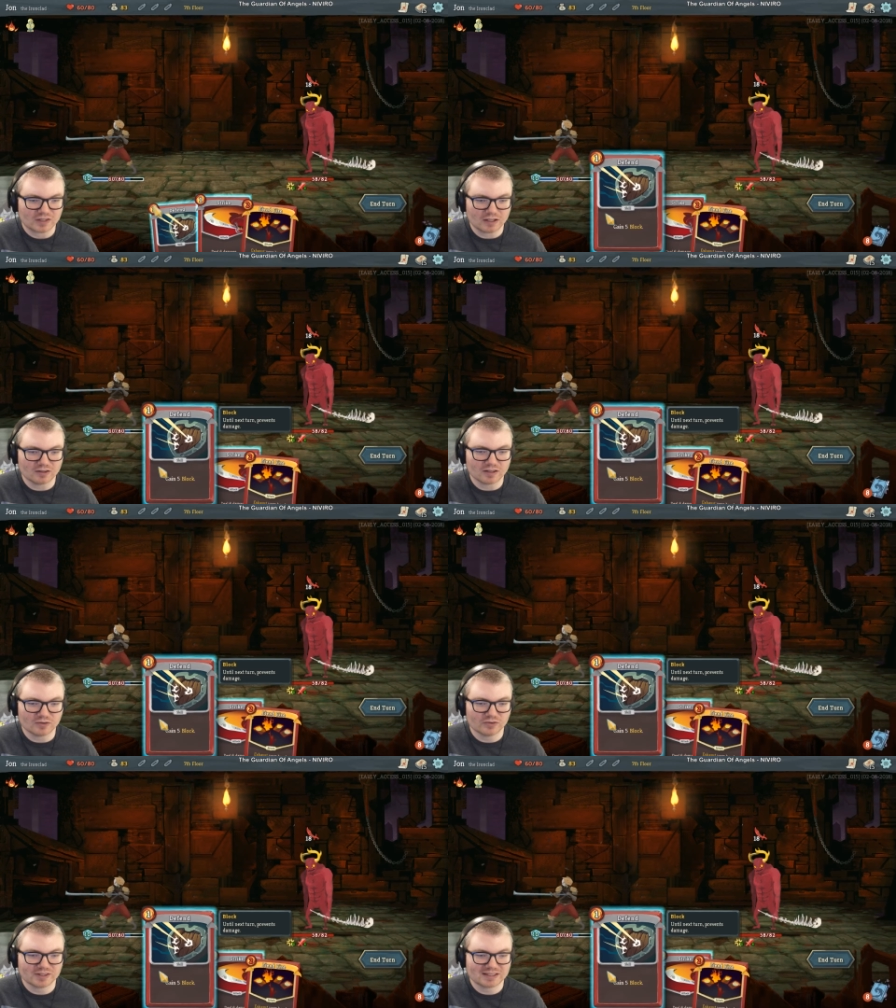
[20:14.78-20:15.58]
I'll,
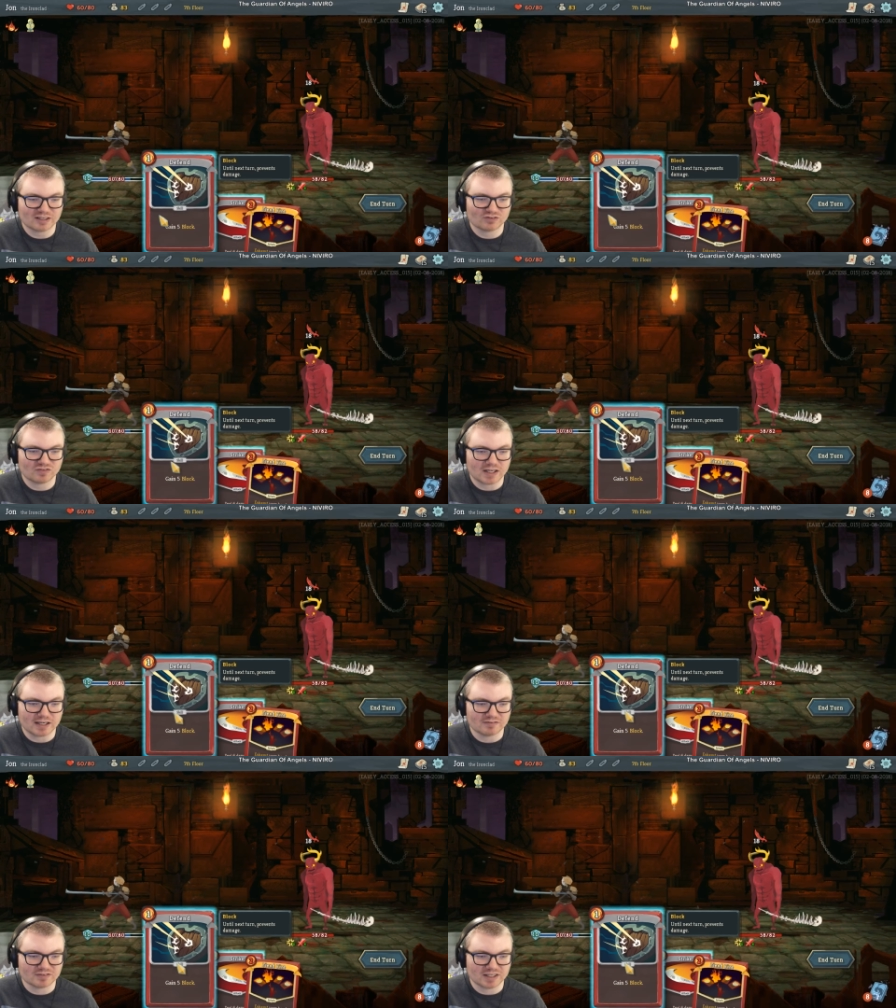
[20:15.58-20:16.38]
I'll only take
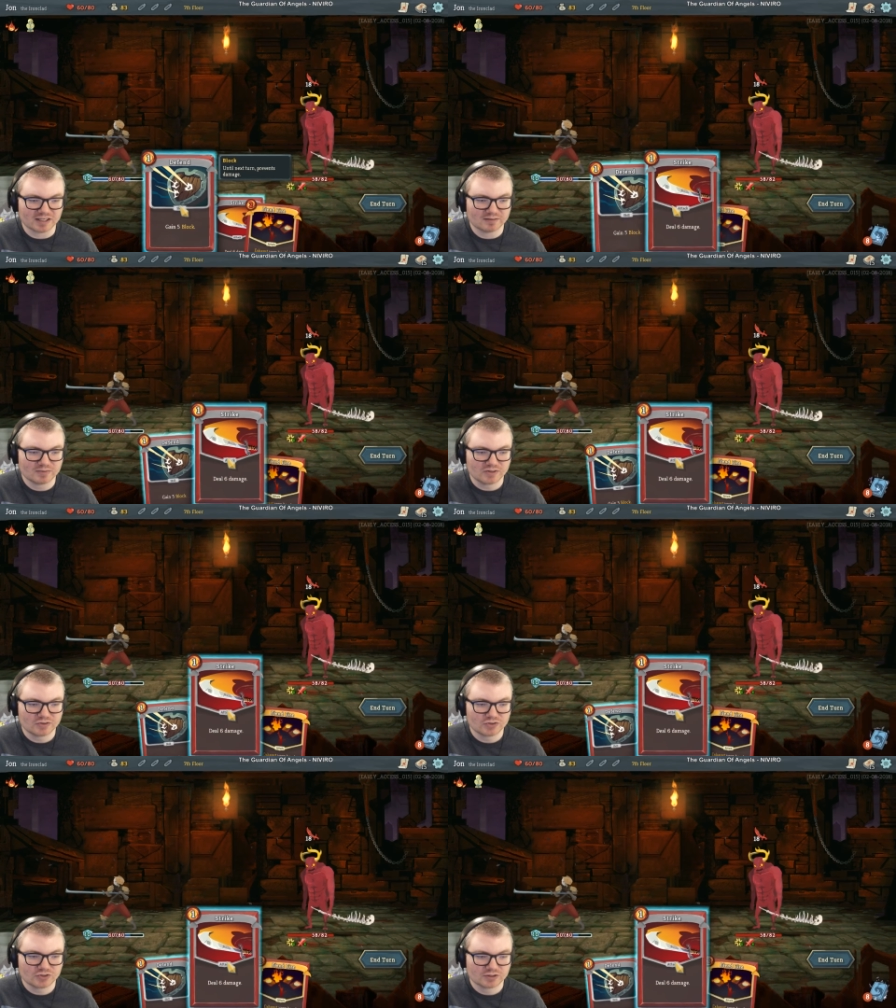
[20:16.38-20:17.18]
five
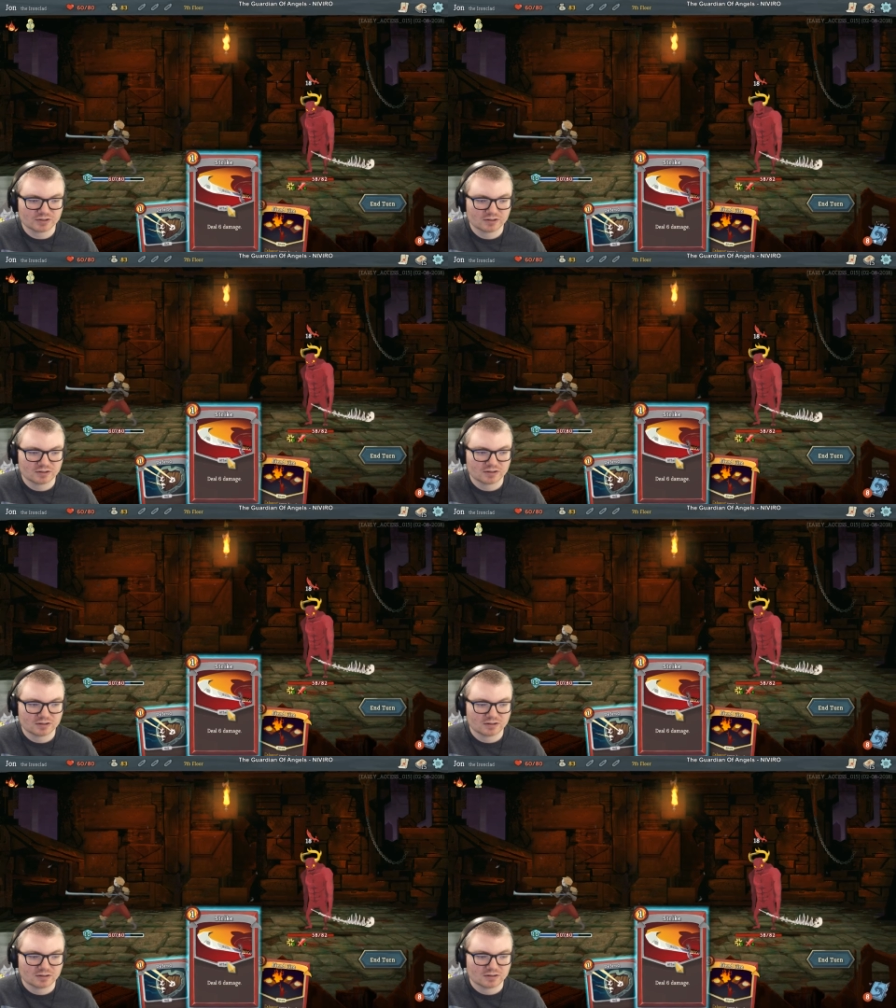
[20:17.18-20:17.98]
damage.
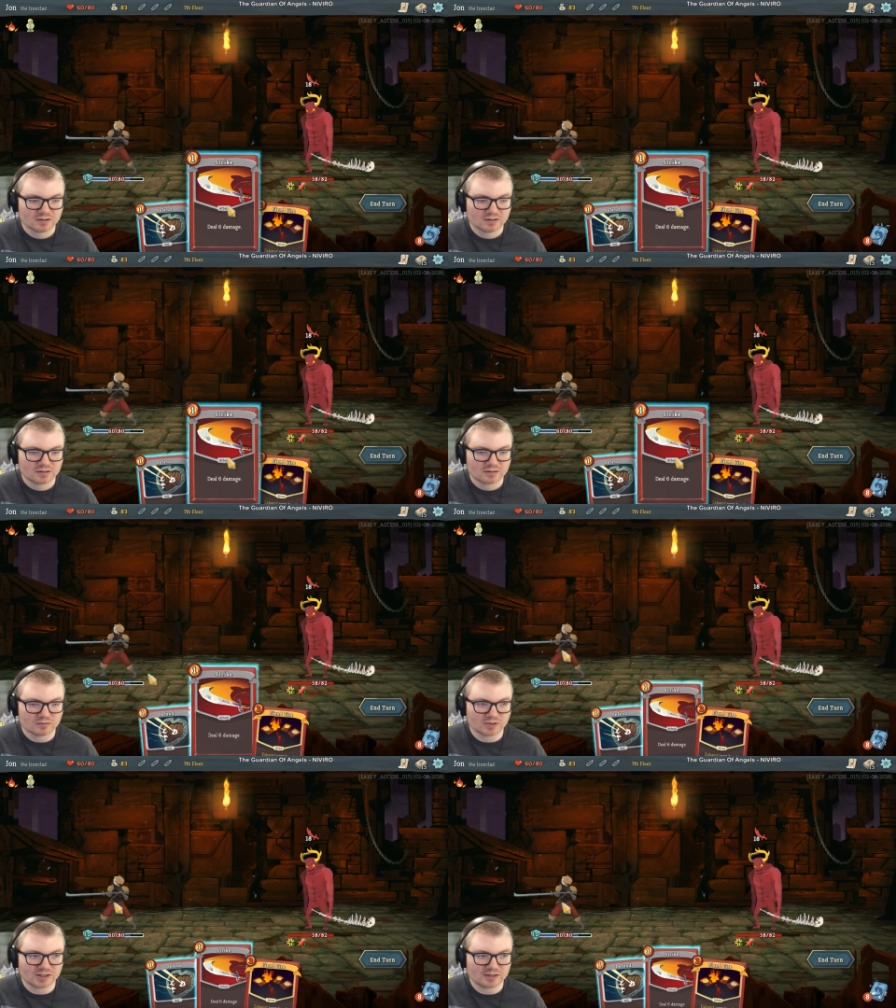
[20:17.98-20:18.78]

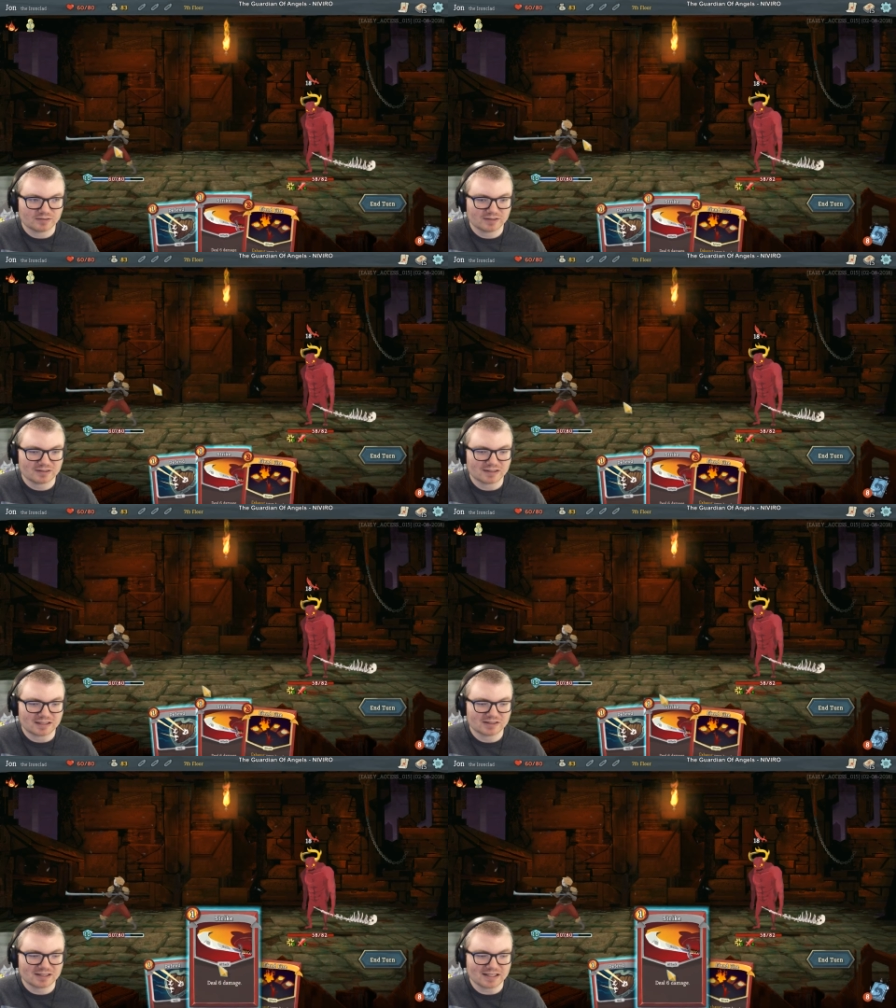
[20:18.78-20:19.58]
Well, this
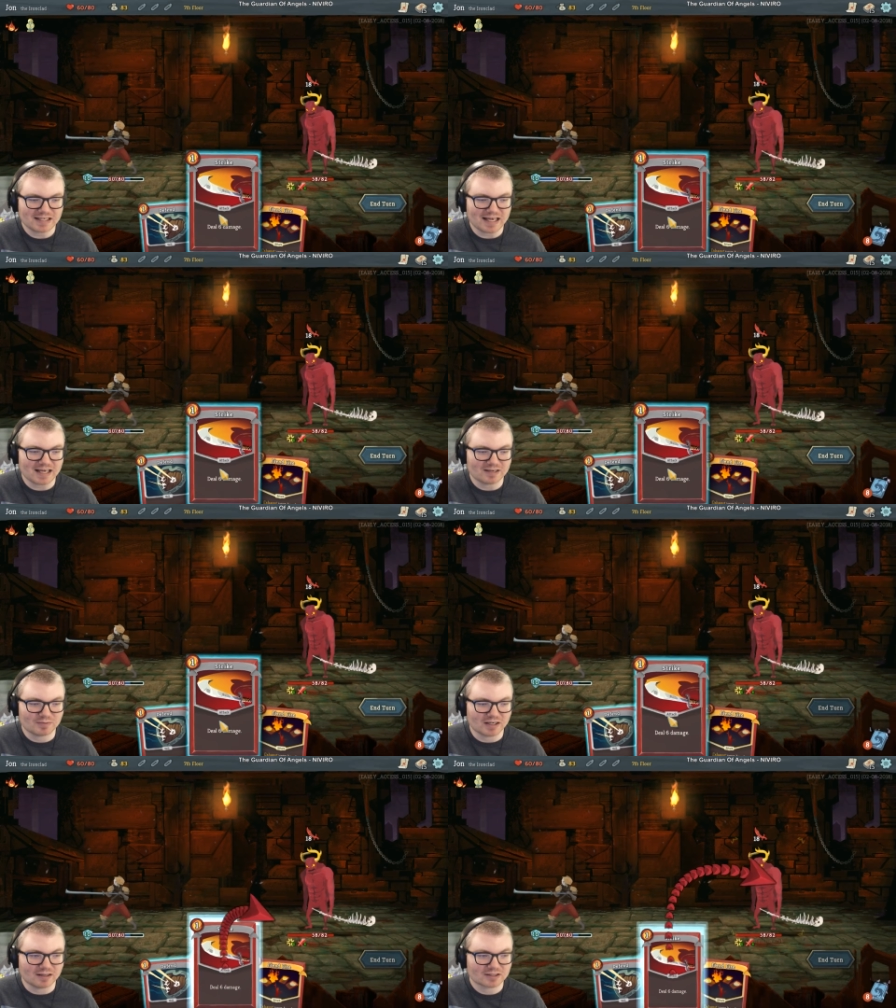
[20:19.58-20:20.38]
I'll take eight,
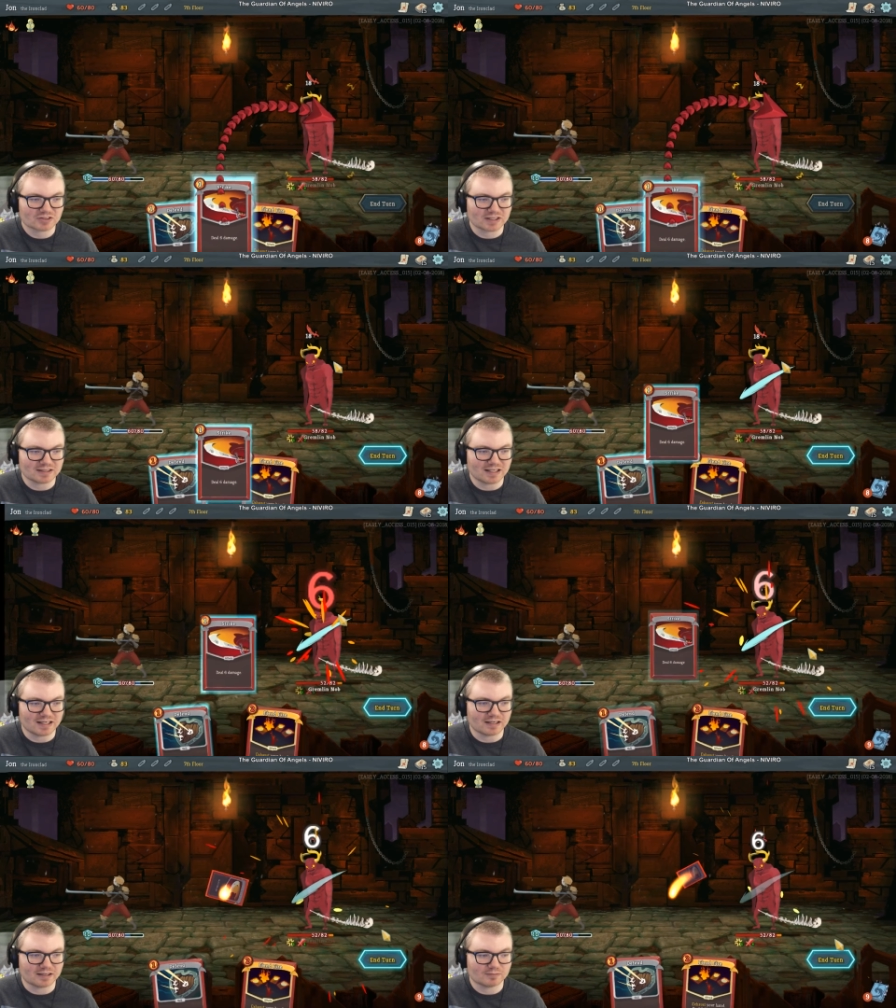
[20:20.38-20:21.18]
but I'll actually get to
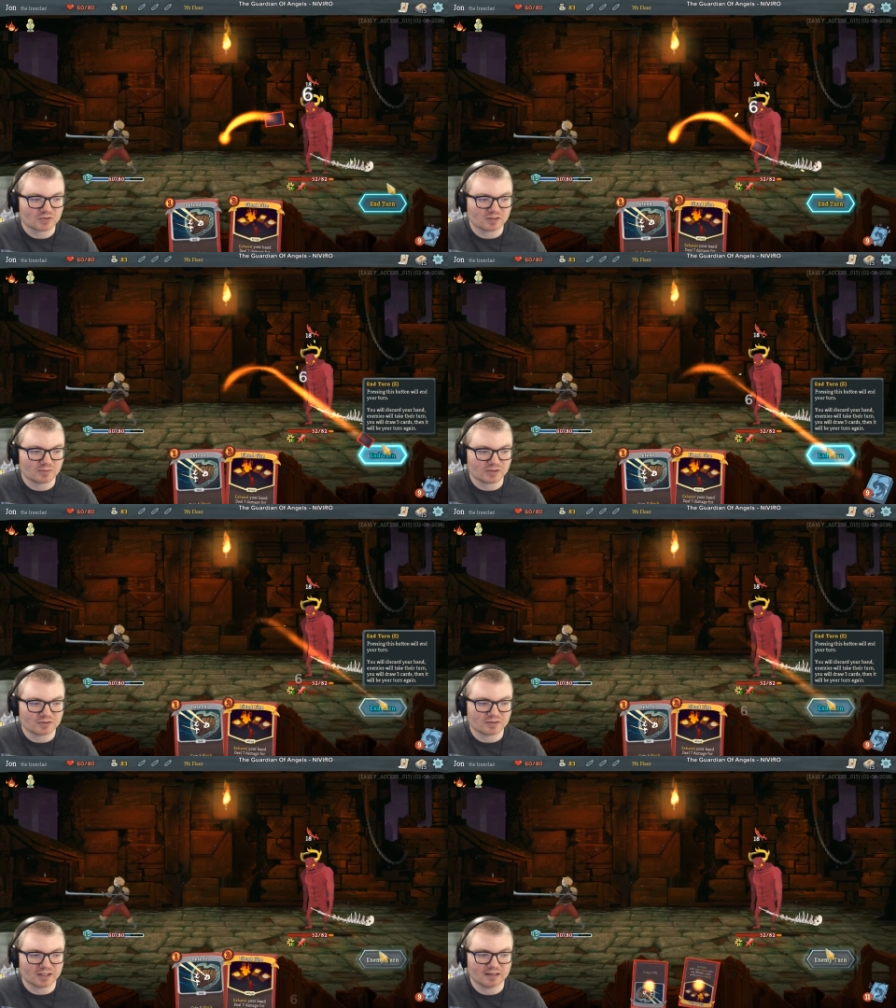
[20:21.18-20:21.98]
hit him, so I'm gonna
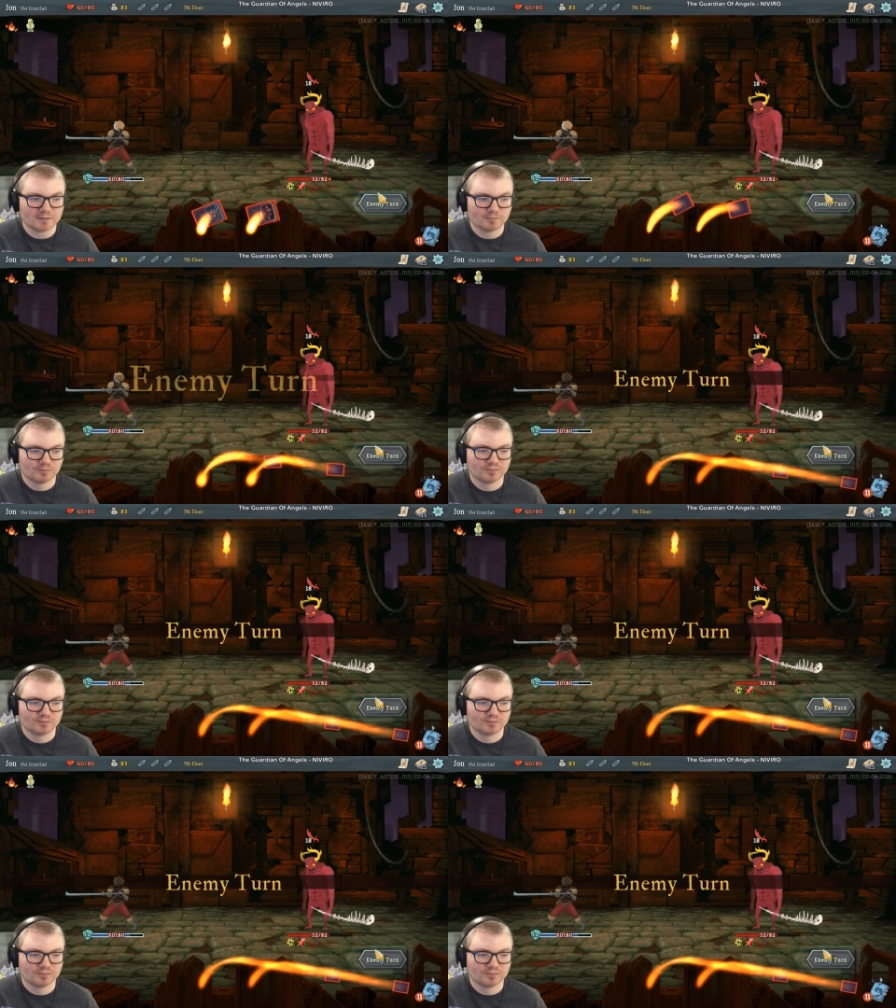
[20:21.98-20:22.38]
do that.